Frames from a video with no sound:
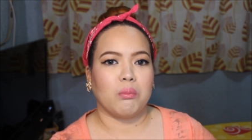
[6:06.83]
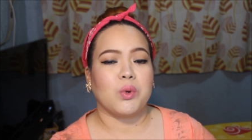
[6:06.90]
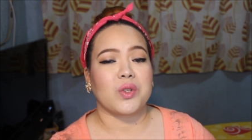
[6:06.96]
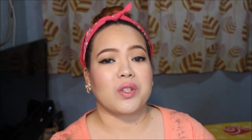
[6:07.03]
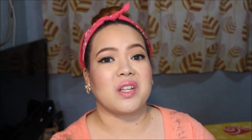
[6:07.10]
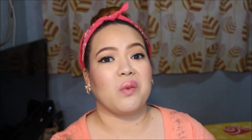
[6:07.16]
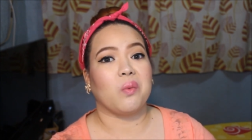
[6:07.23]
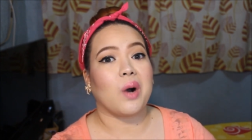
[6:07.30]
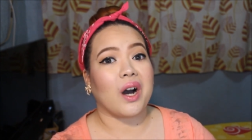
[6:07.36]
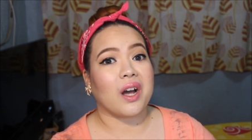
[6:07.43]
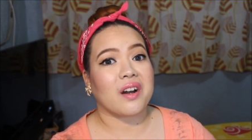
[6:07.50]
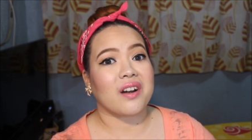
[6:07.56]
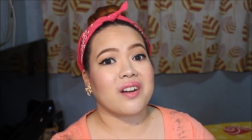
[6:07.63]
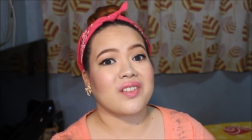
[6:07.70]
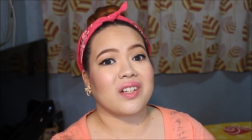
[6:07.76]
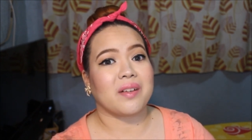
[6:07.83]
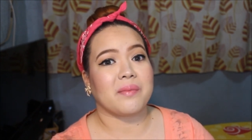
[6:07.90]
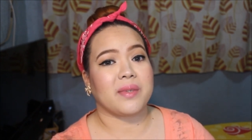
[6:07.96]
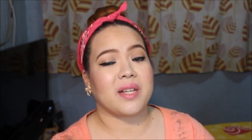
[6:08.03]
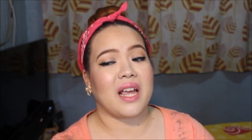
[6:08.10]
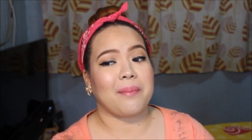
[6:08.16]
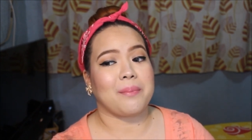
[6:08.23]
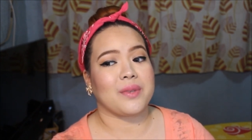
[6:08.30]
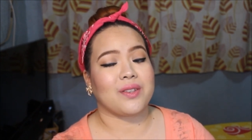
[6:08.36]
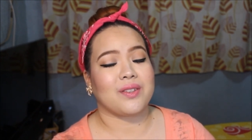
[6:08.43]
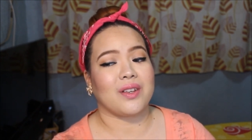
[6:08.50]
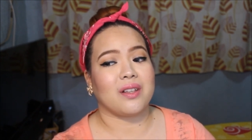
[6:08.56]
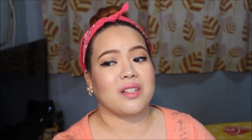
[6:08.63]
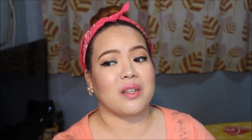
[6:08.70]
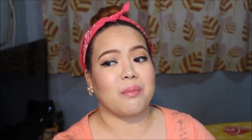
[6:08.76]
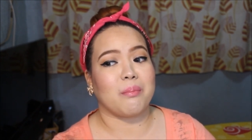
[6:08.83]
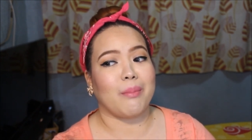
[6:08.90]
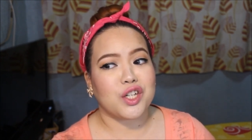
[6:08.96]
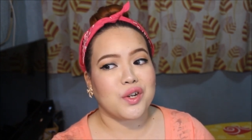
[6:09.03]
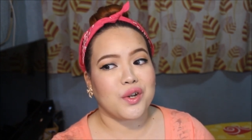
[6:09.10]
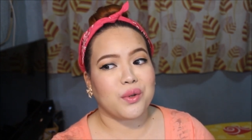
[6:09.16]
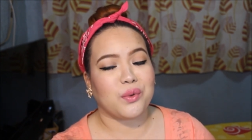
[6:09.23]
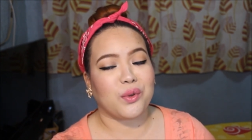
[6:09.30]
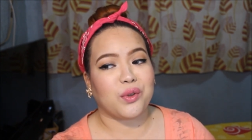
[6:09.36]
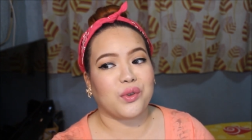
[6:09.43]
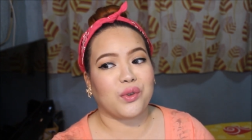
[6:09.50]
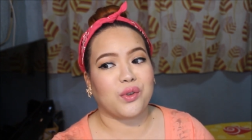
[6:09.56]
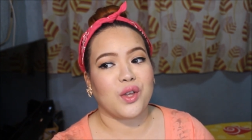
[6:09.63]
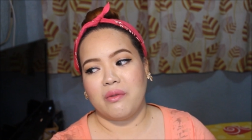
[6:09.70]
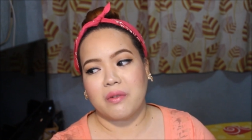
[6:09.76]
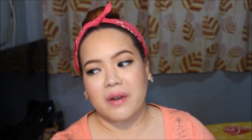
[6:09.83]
Mostly water, sometimes some juice.